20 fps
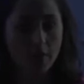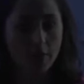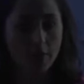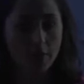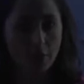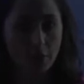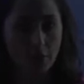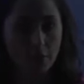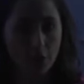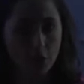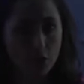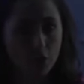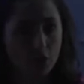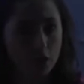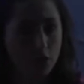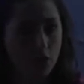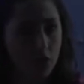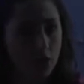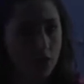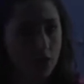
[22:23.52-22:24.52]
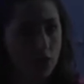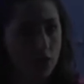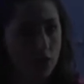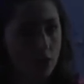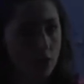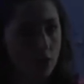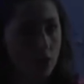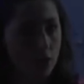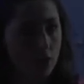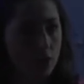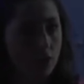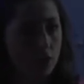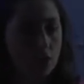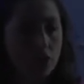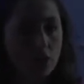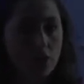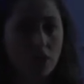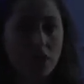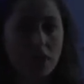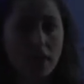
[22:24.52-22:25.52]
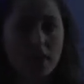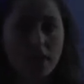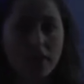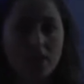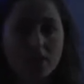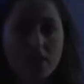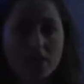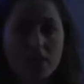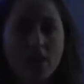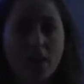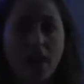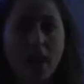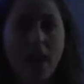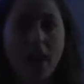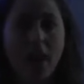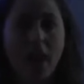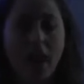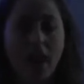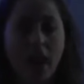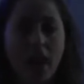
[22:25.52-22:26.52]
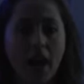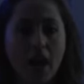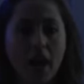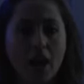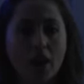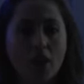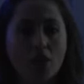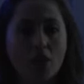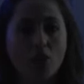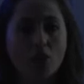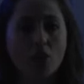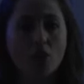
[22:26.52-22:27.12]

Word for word: The first attitude is high